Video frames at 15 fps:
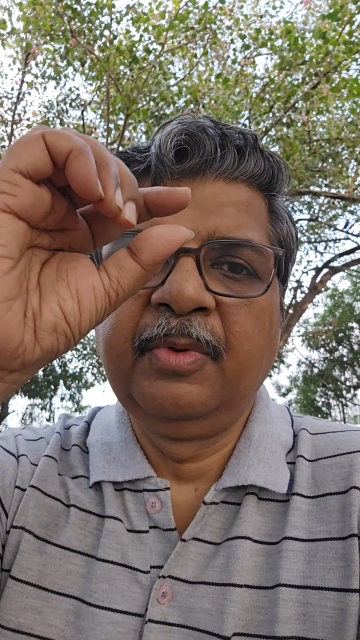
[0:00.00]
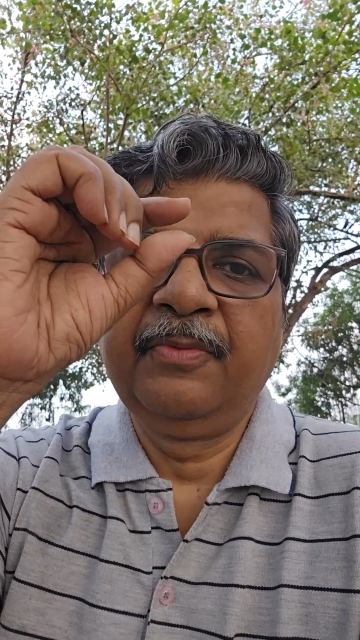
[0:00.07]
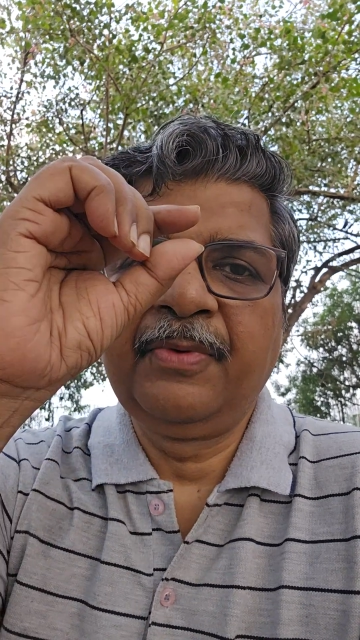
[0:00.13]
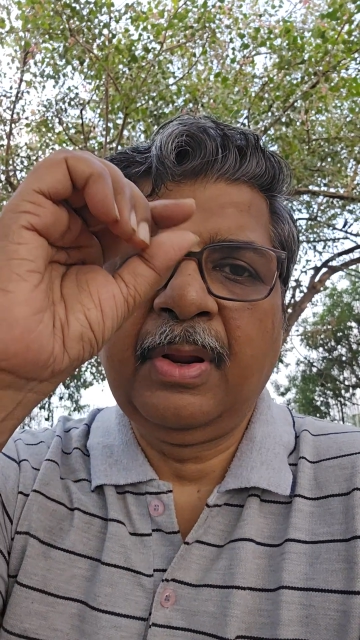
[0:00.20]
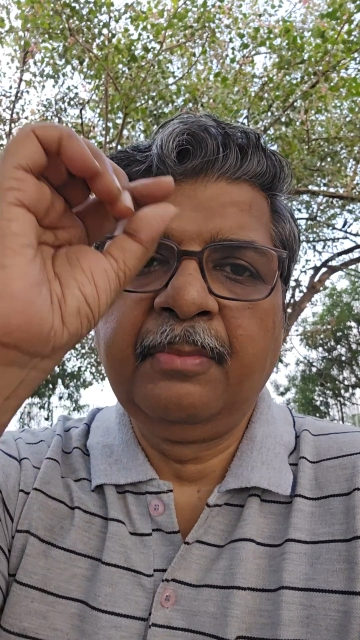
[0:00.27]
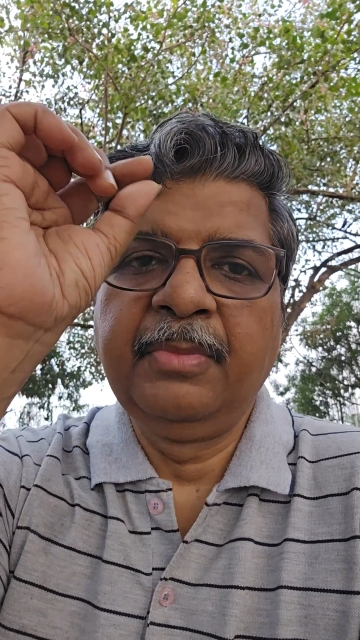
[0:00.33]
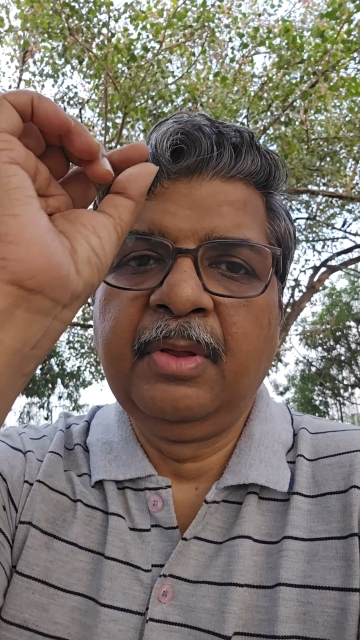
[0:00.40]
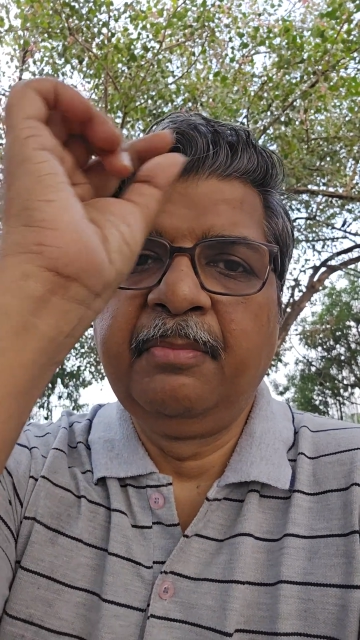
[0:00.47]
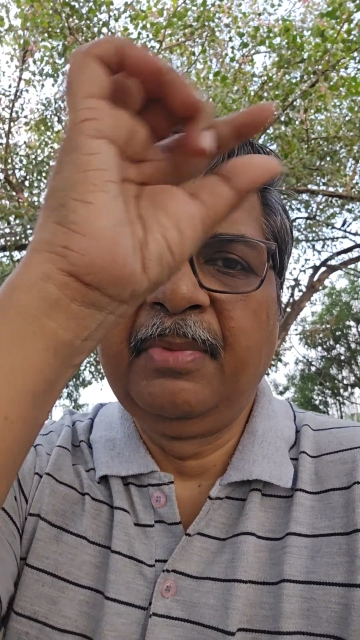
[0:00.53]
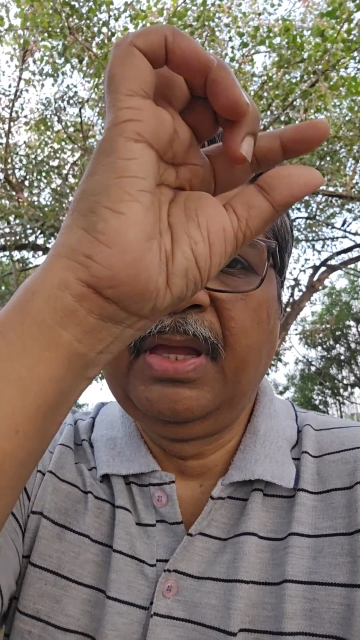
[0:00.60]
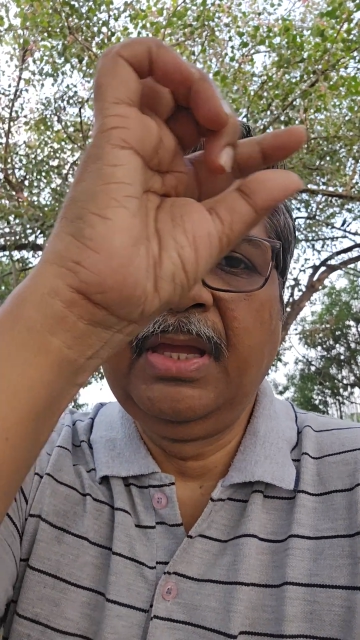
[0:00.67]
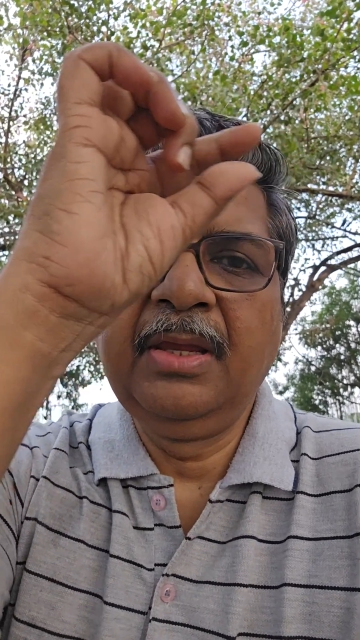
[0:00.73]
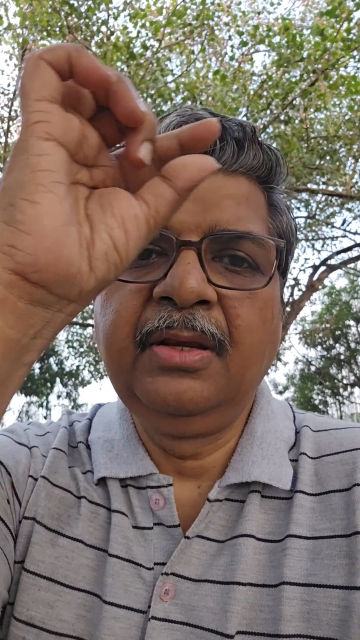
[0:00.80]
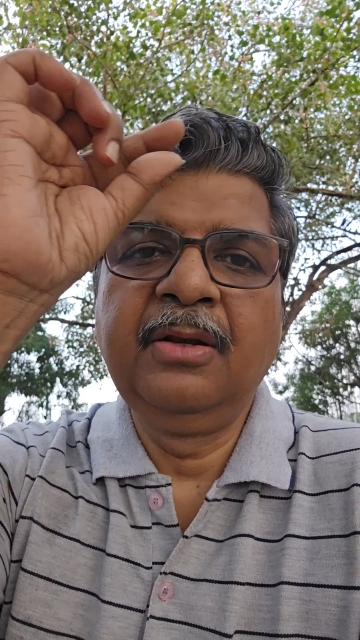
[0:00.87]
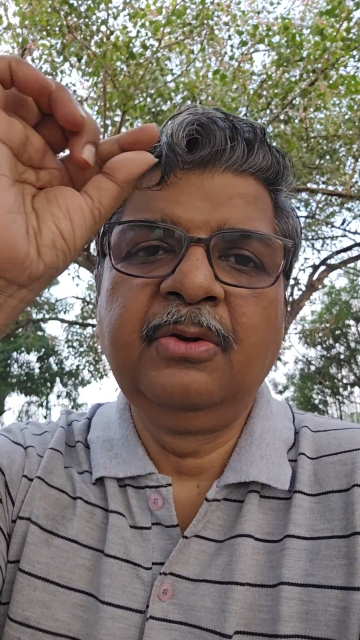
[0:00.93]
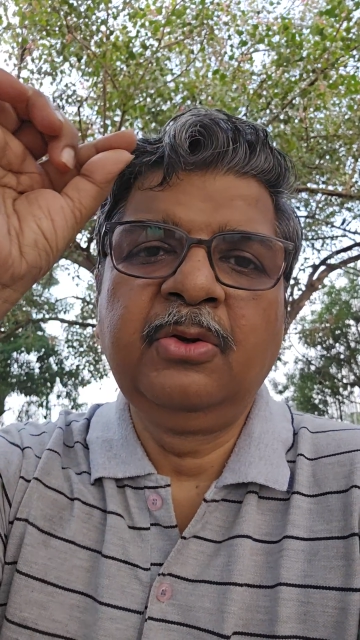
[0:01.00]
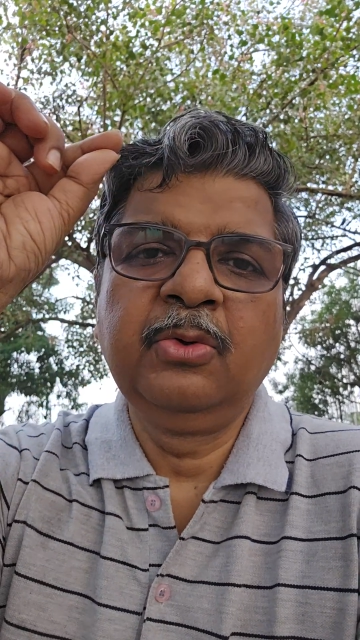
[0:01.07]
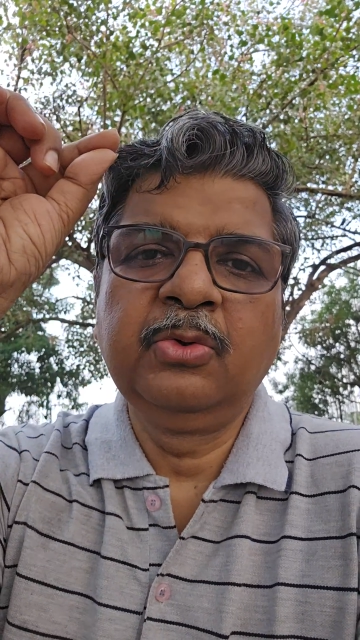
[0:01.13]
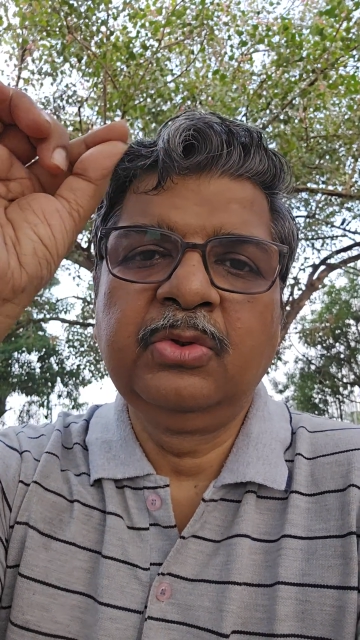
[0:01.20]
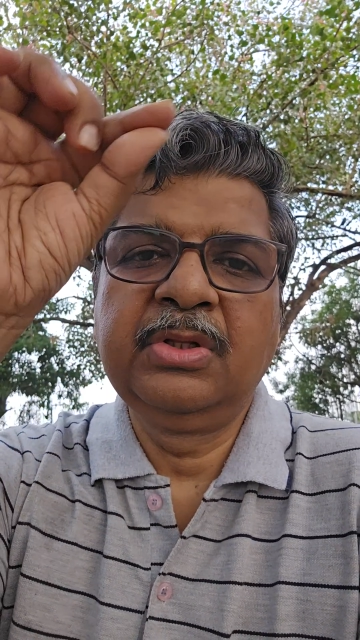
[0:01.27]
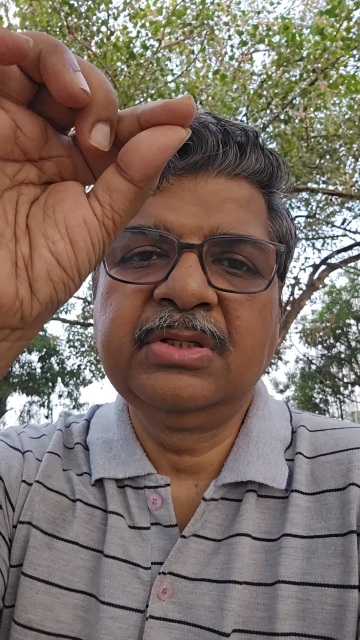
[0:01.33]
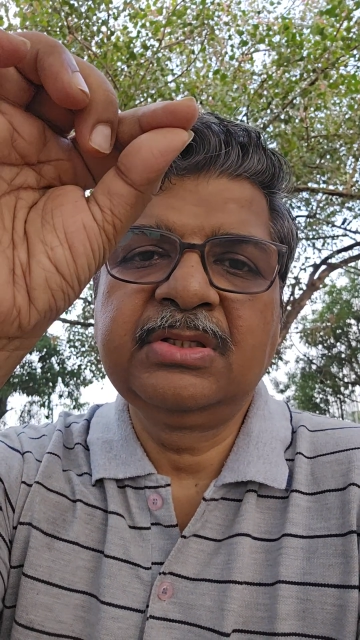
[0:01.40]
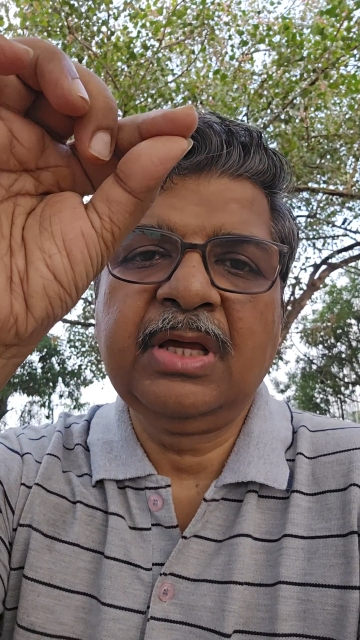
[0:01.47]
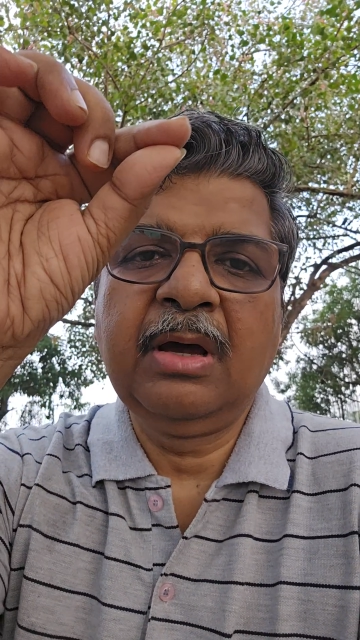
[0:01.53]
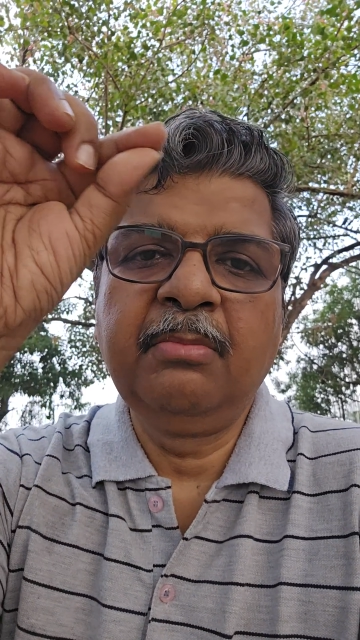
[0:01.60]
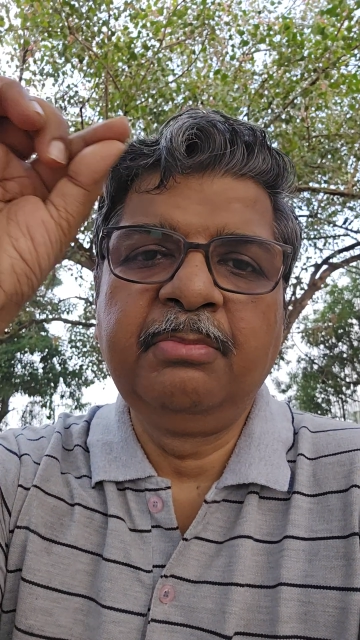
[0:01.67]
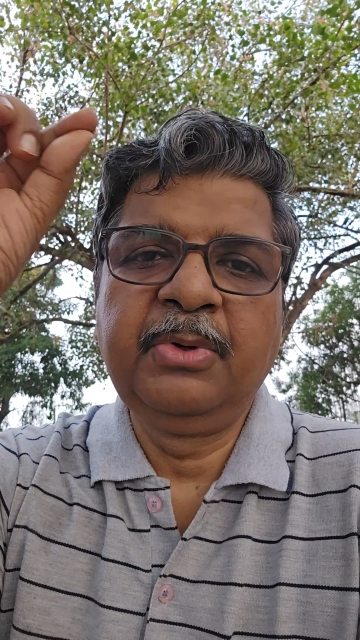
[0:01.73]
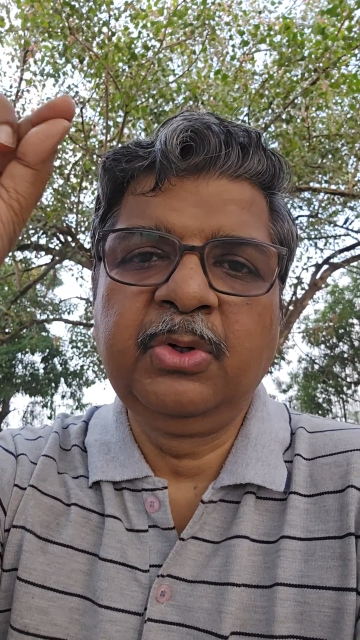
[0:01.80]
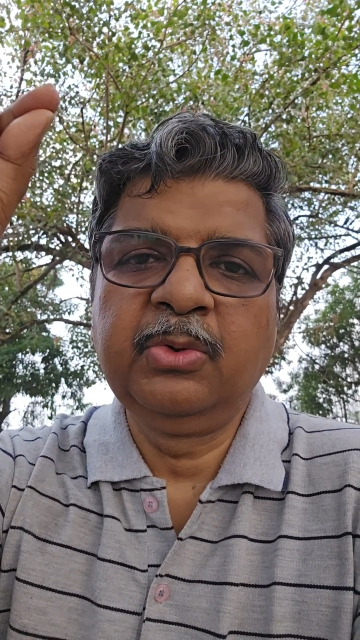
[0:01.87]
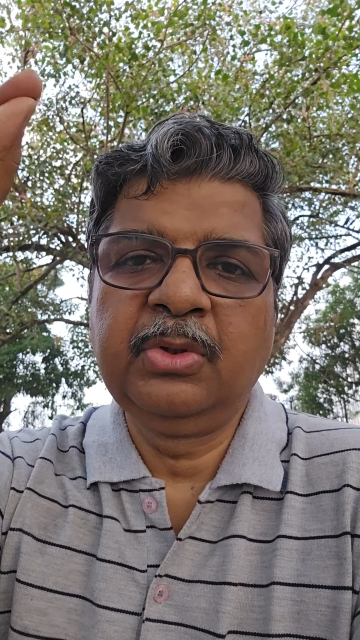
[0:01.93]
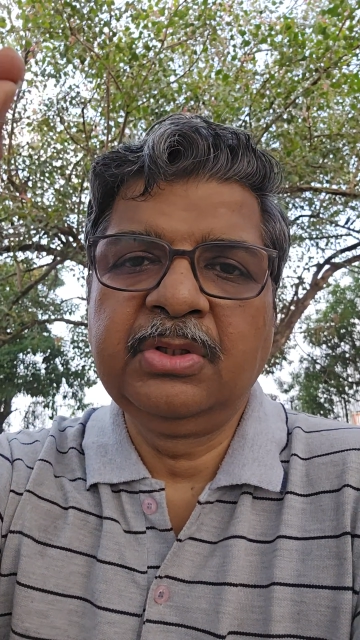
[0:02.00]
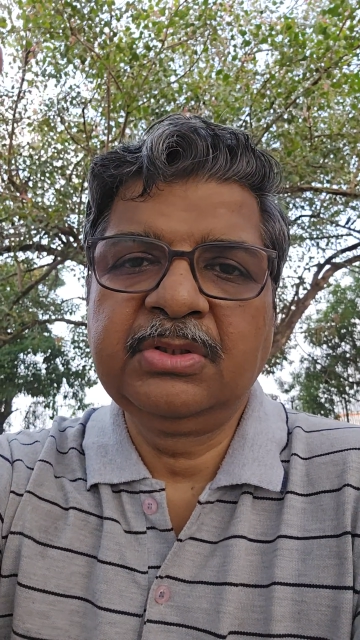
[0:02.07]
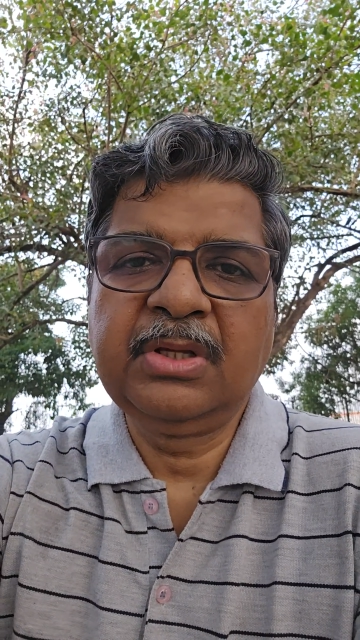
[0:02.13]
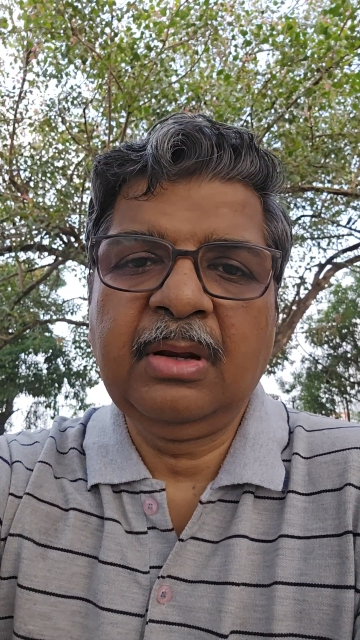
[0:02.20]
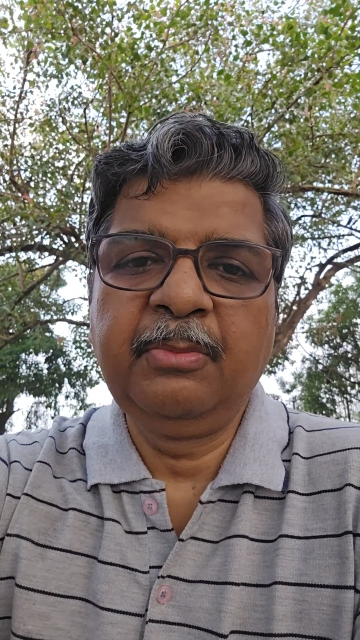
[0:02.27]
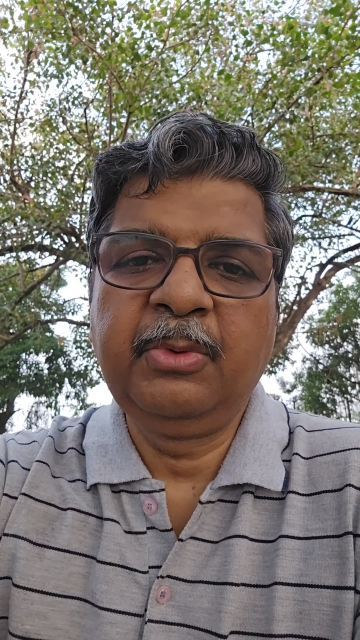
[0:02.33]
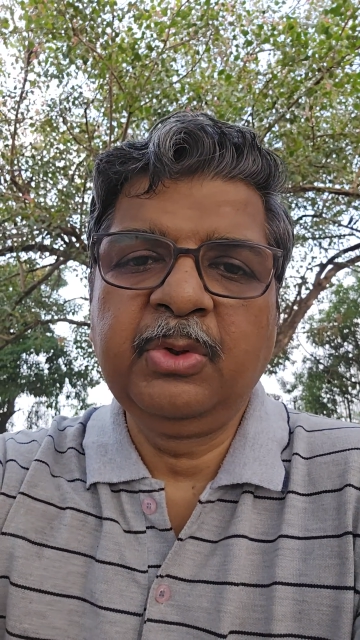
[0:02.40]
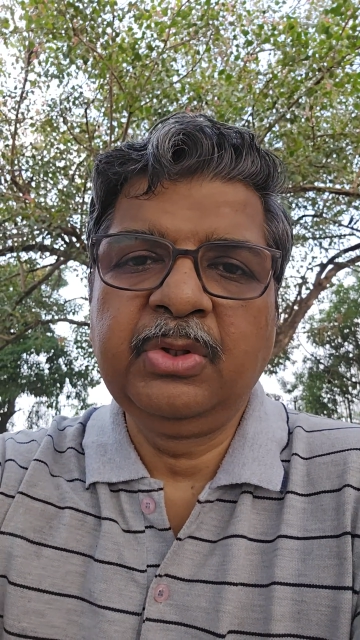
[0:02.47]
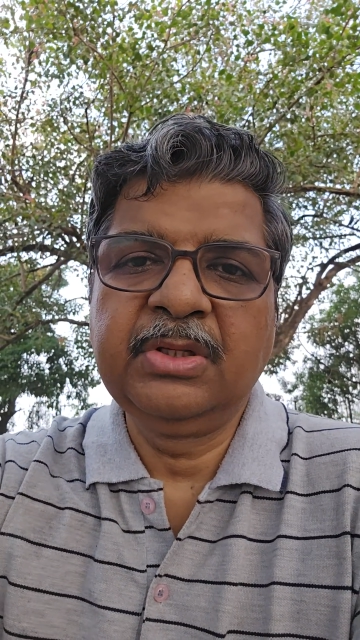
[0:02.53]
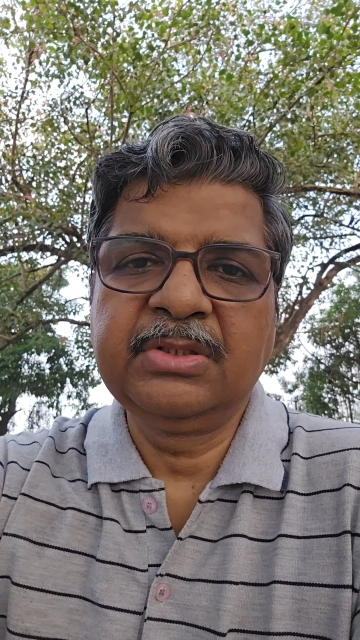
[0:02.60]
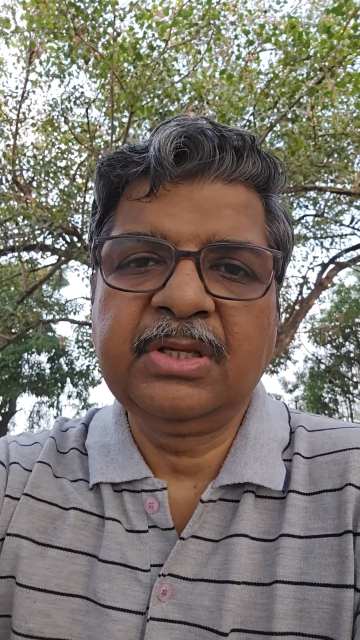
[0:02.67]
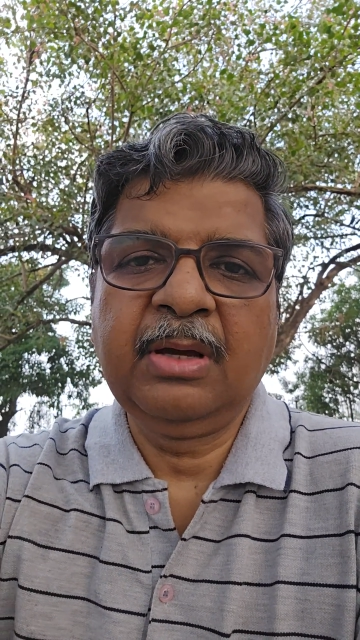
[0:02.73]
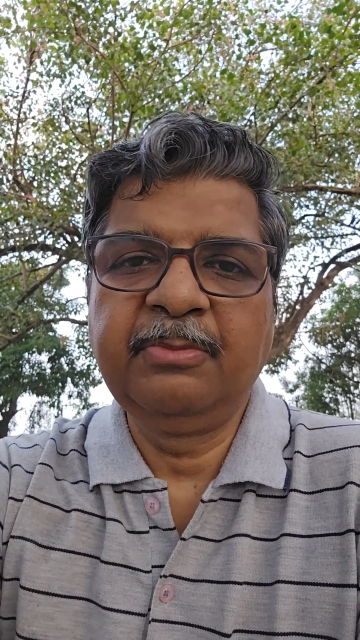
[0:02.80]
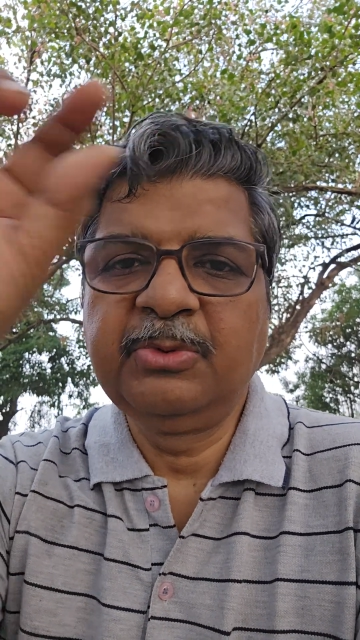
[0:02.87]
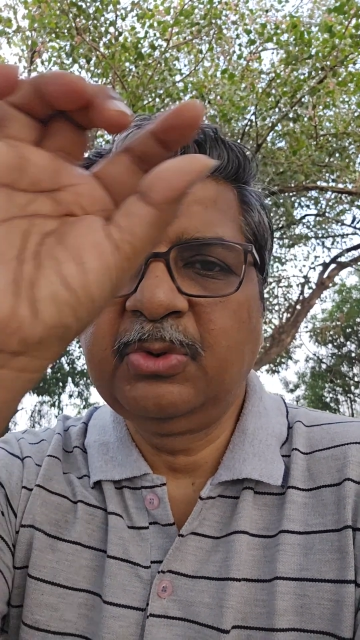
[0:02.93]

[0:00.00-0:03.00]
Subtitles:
from the main to the sub to the sub to the sub.